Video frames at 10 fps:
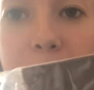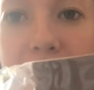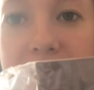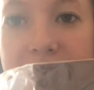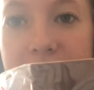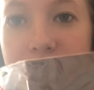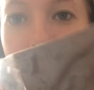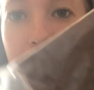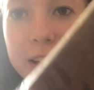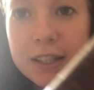But this is
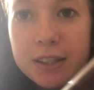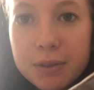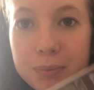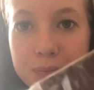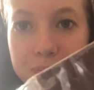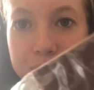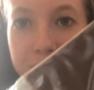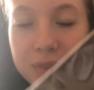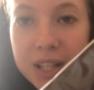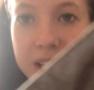like
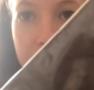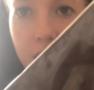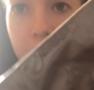the